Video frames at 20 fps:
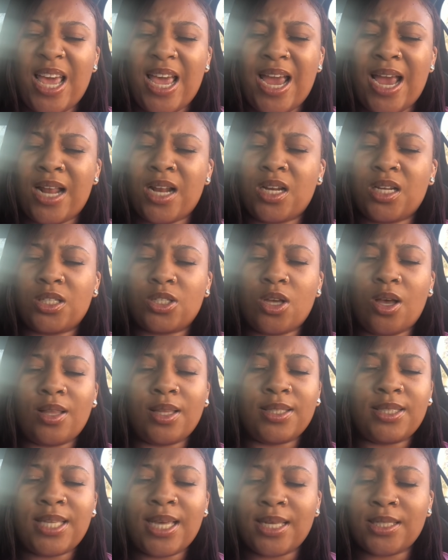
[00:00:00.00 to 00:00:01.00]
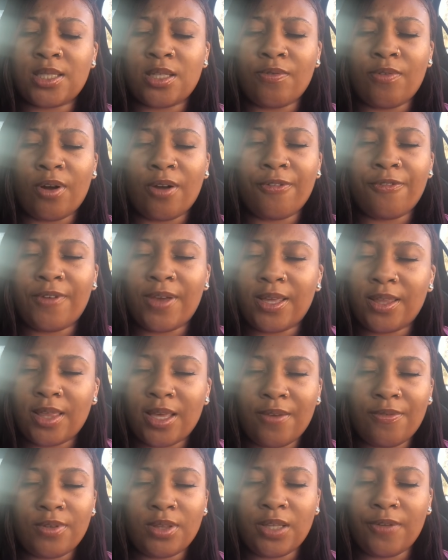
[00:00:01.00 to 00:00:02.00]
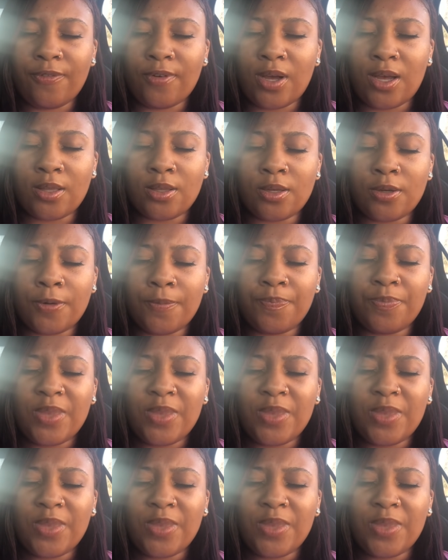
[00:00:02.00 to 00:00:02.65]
And it is all a test of our faith, Heavenly Father.